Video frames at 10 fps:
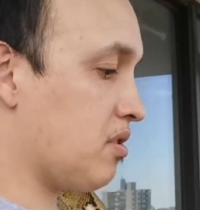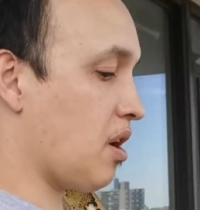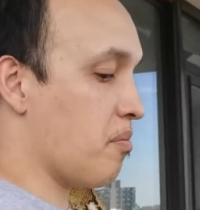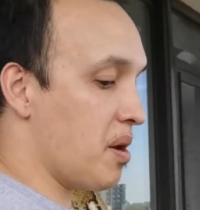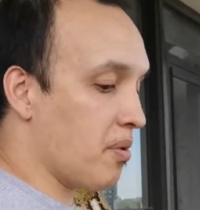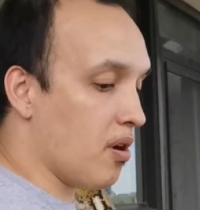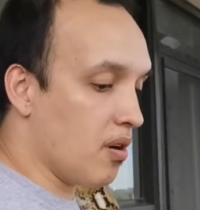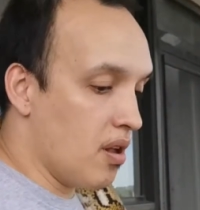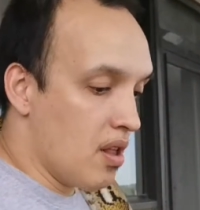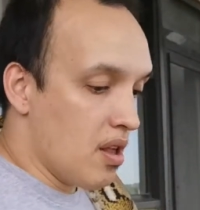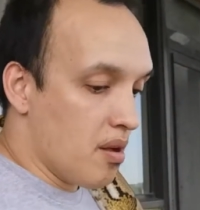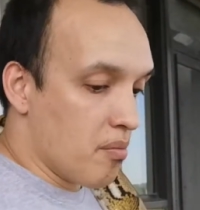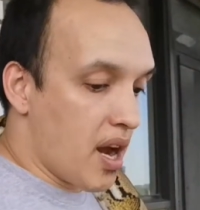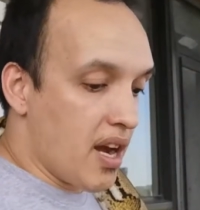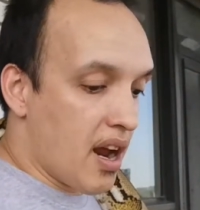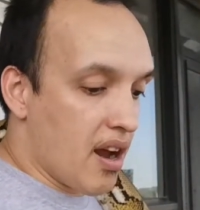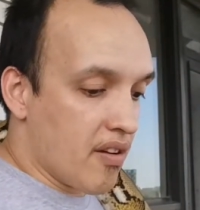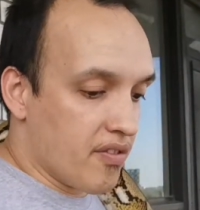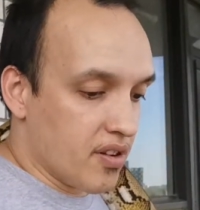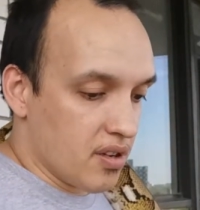Some people might
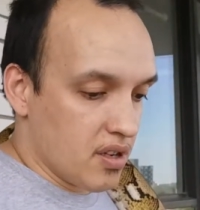have